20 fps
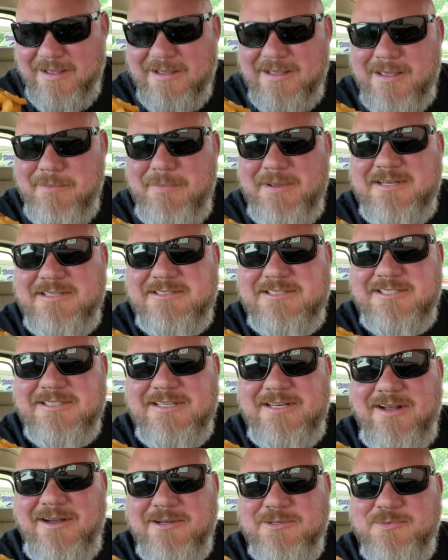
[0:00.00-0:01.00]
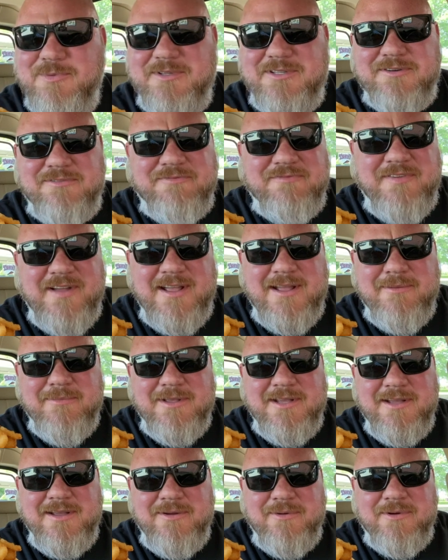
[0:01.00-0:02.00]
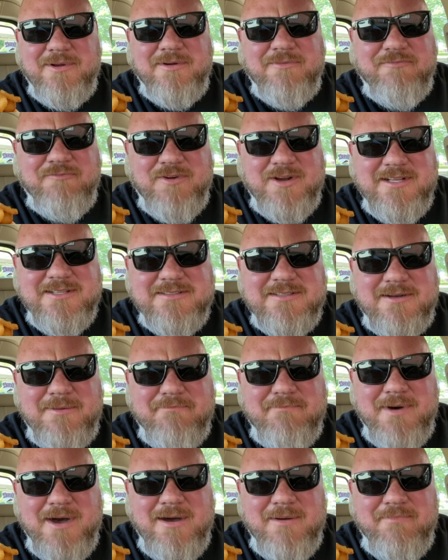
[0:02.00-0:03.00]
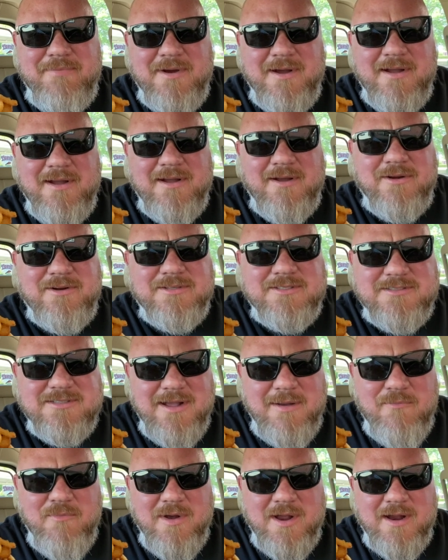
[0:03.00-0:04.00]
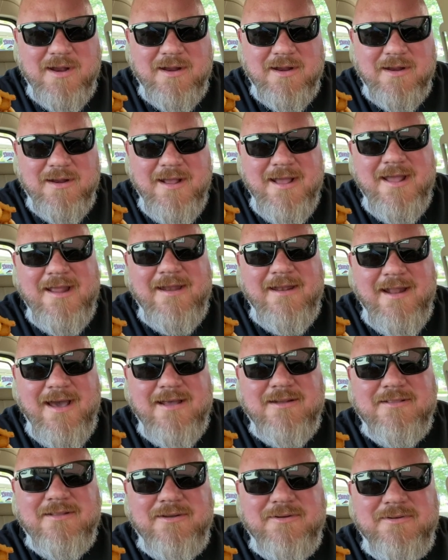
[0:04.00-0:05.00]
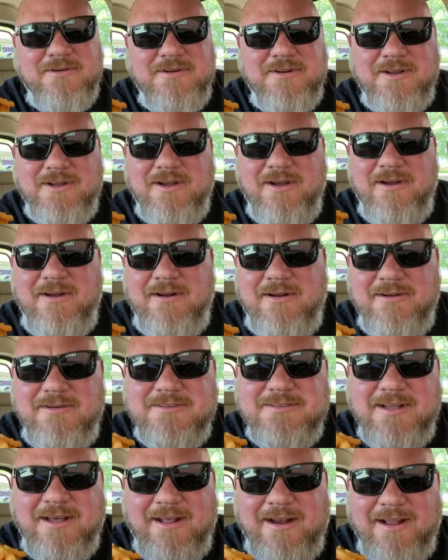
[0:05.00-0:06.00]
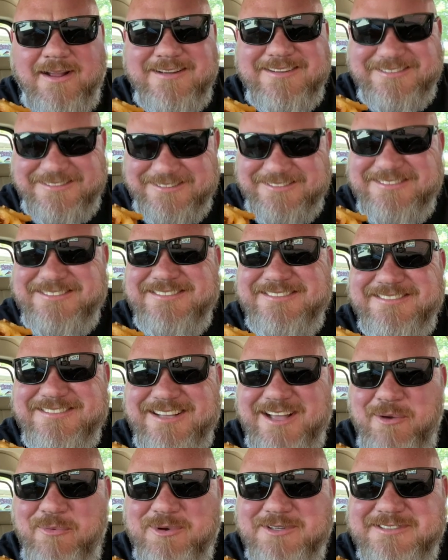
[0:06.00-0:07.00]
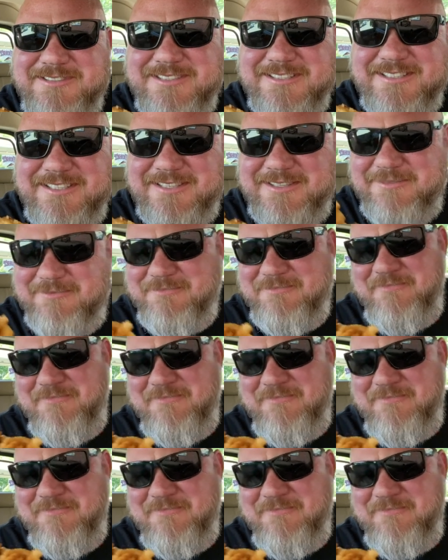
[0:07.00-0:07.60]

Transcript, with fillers: keep eating chili dogs with your family or your friends in a ballpark or somewhere, not alone in your car at Sonic. And we'll see you.